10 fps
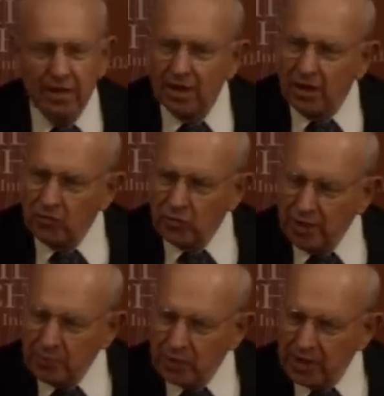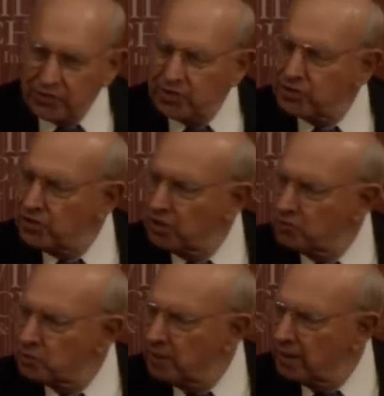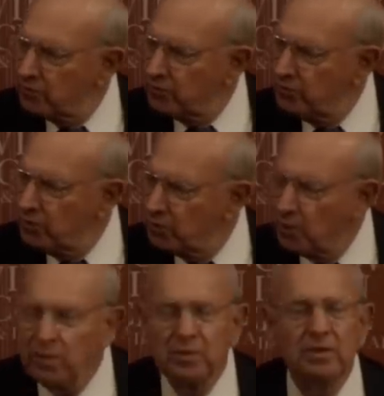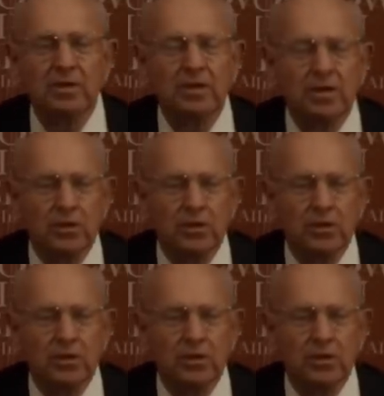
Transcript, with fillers: of reprocessing of spent fuel